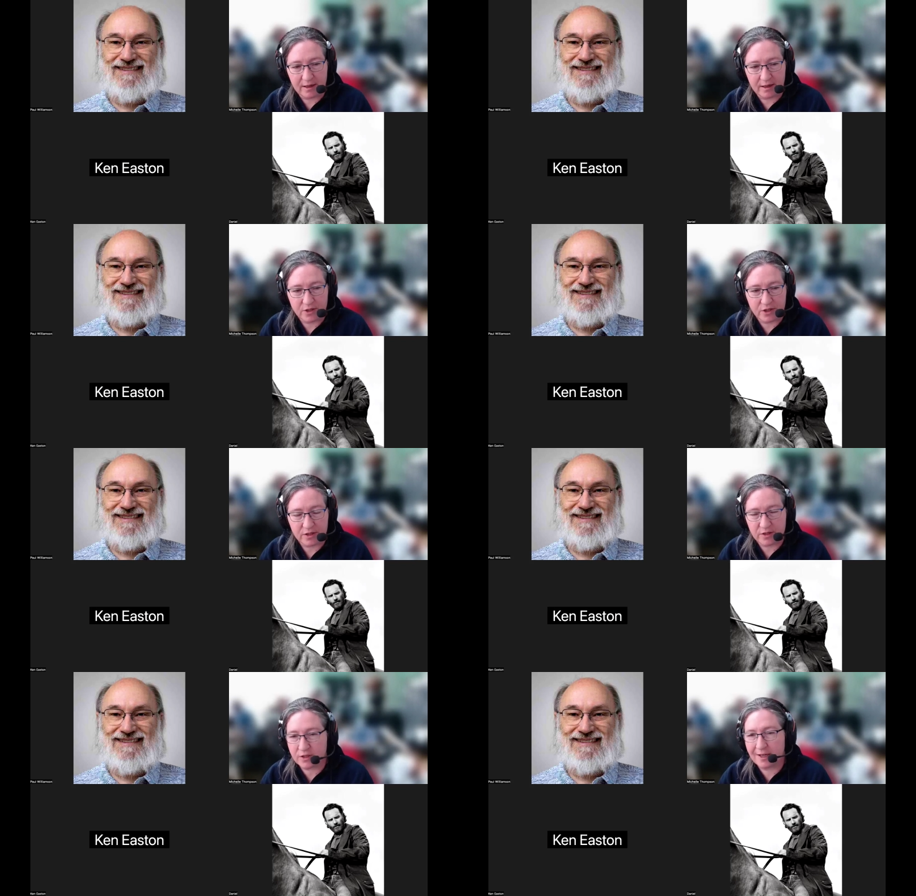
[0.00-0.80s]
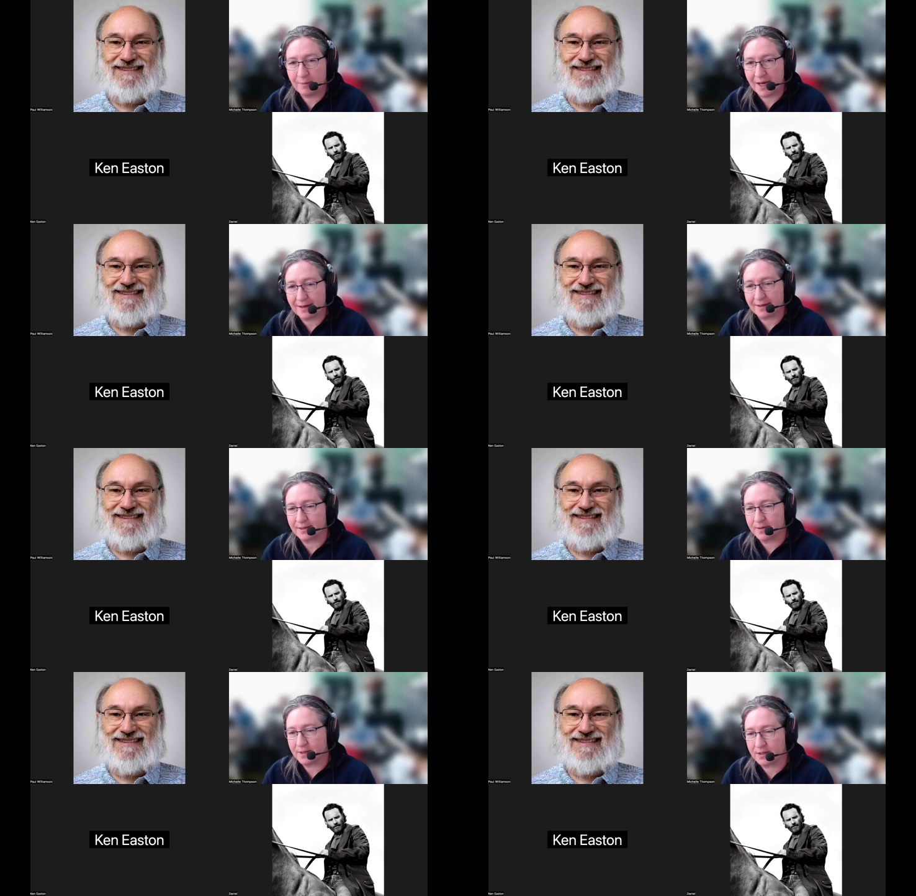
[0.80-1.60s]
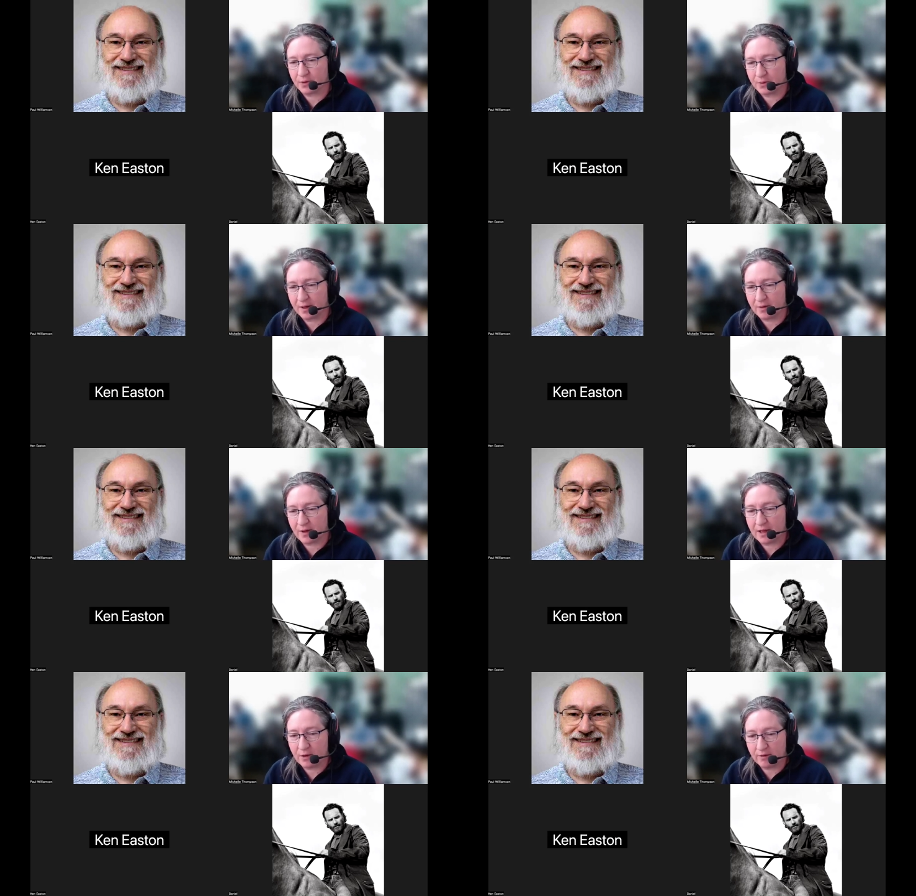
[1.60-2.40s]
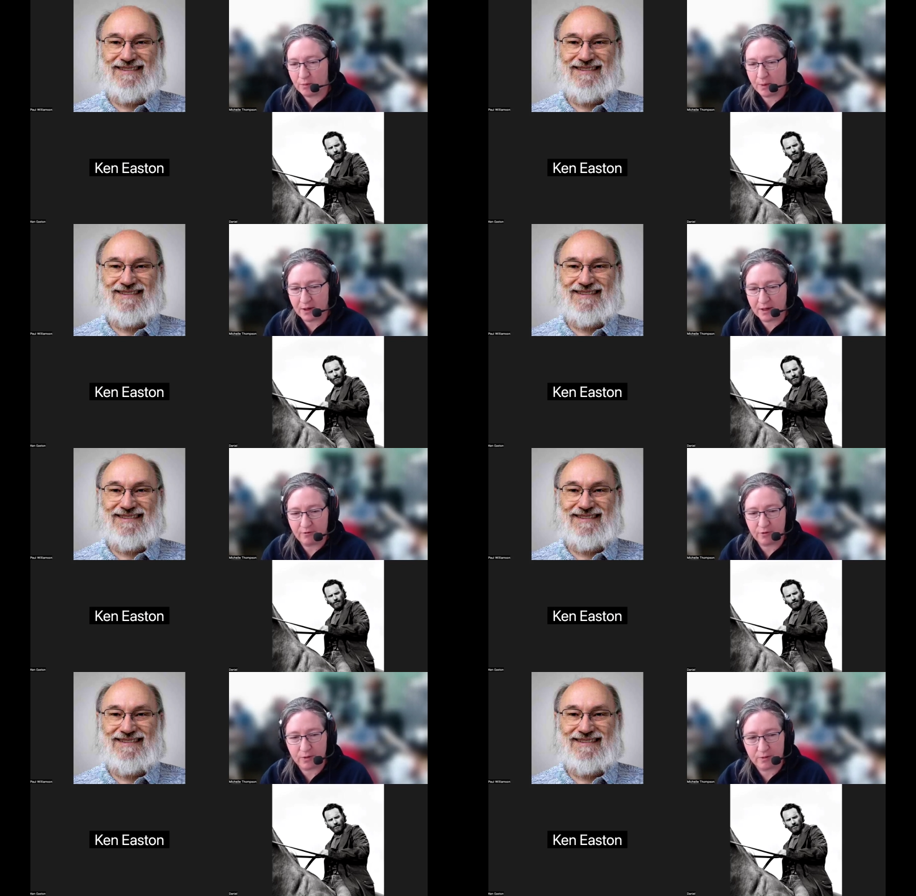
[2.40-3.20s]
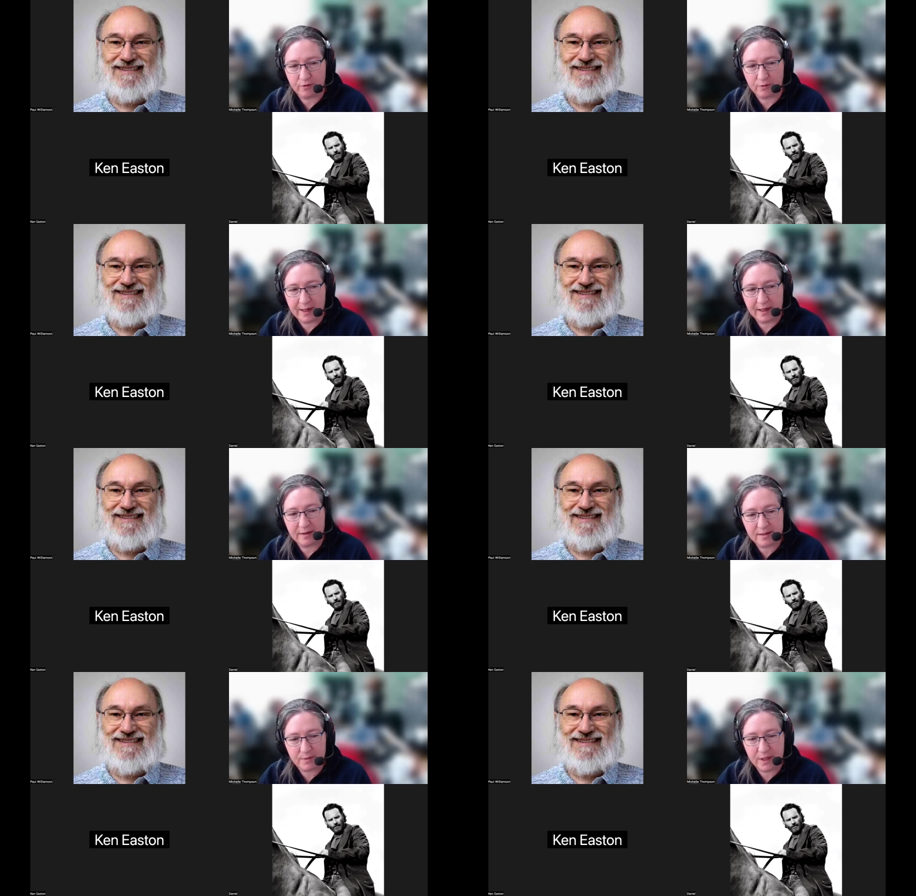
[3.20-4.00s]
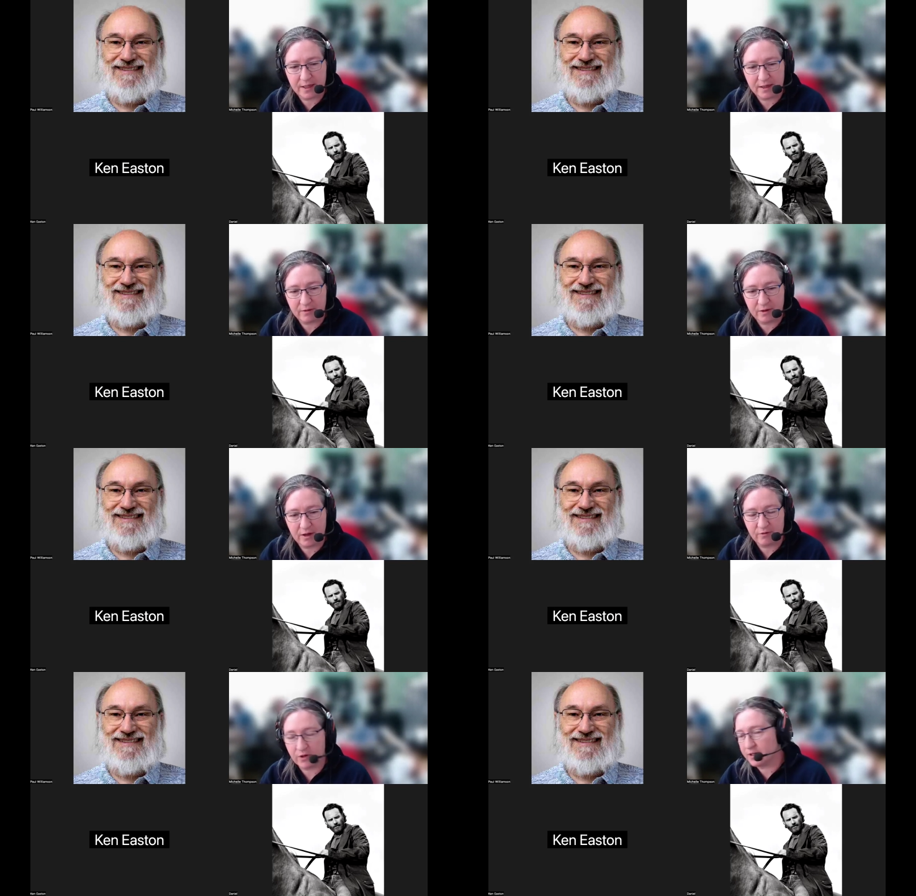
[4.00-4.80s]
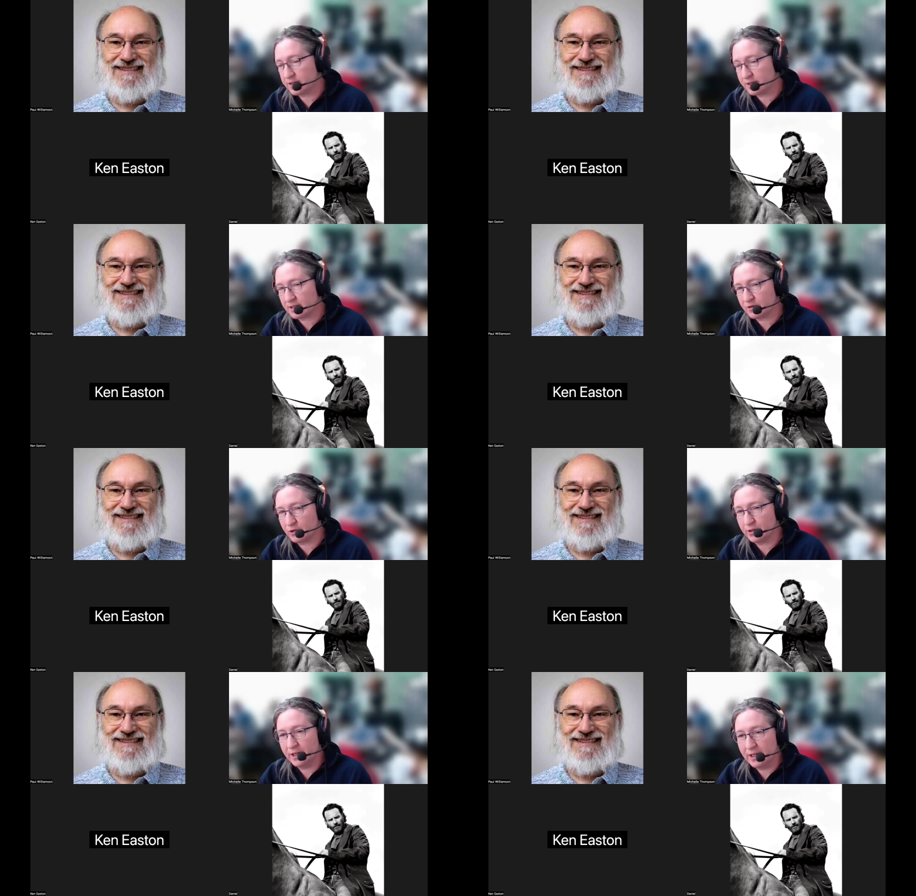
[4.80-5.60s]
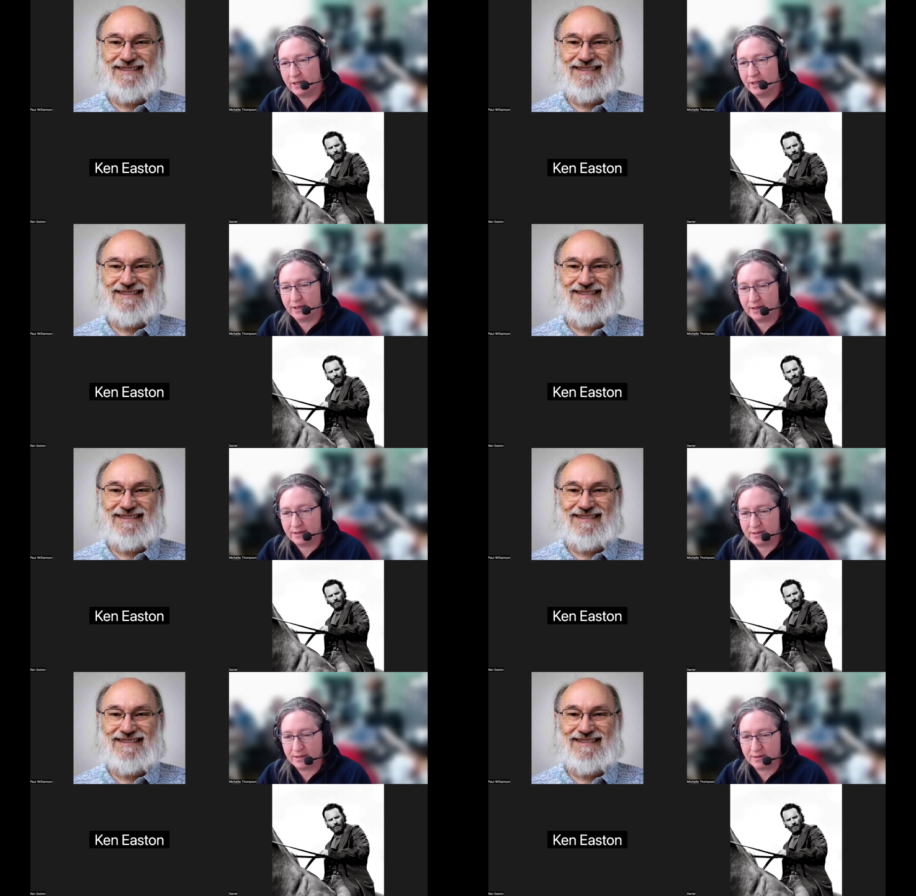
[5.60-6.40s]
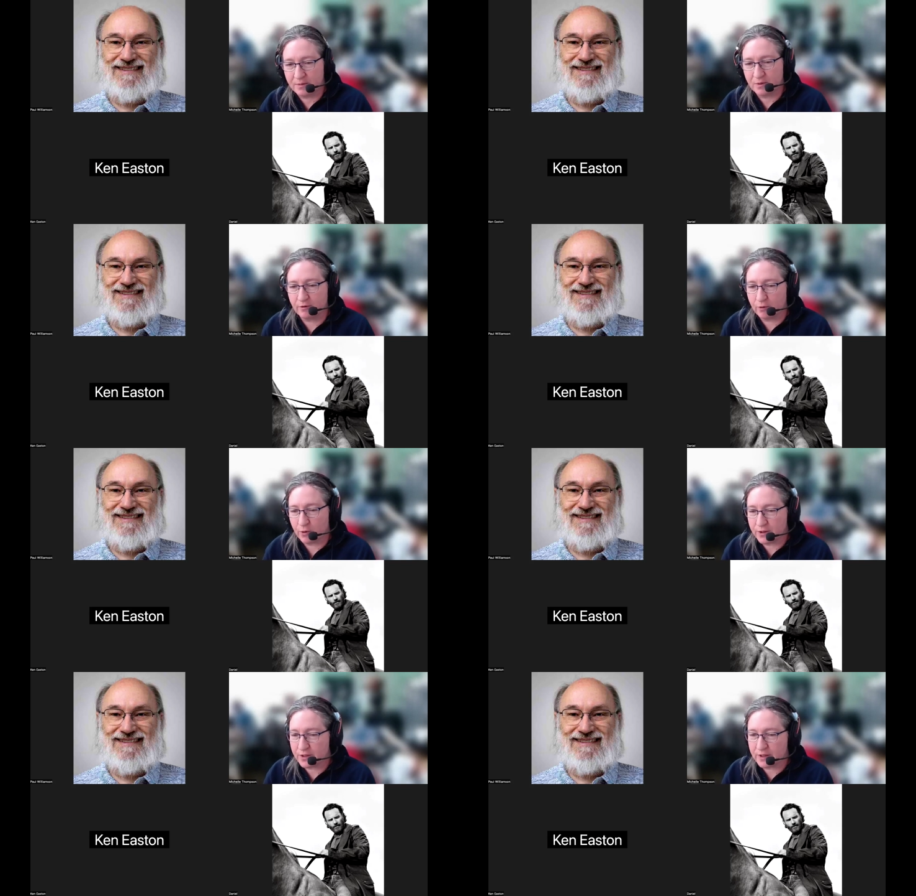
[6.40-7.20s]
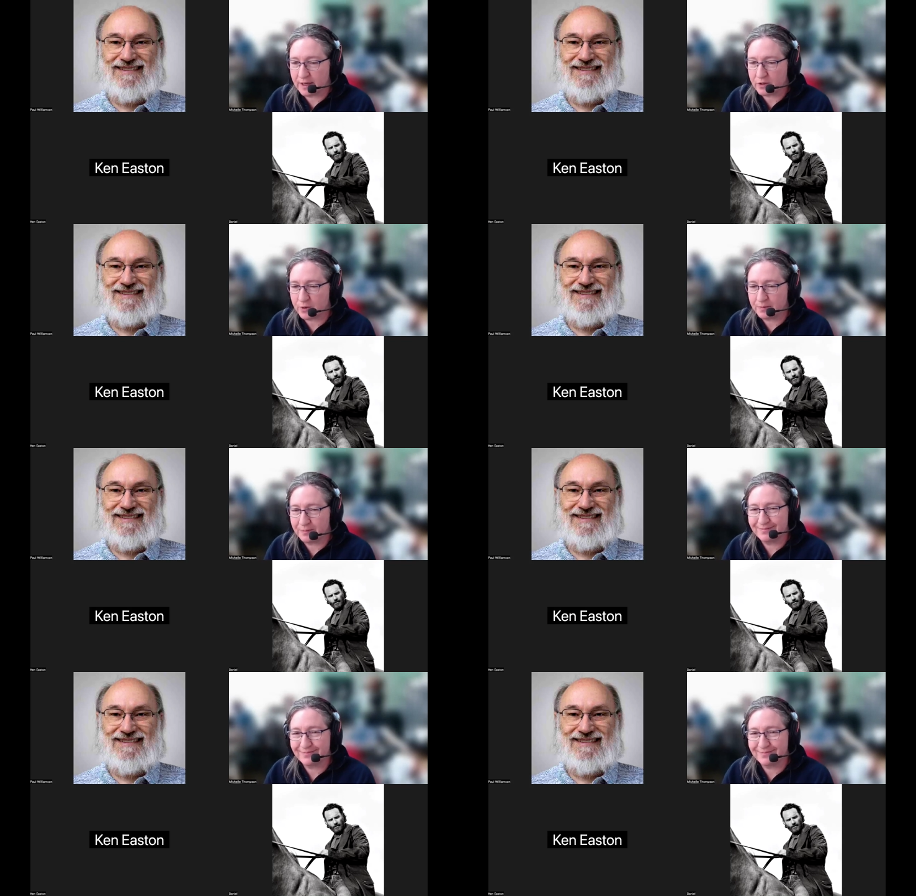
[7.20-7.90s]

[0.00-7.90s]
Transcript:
Speaker 1: and just keep at it. So uh, thank you everybody for for making this meeting uh, very successful, and uh, look forward to the next one.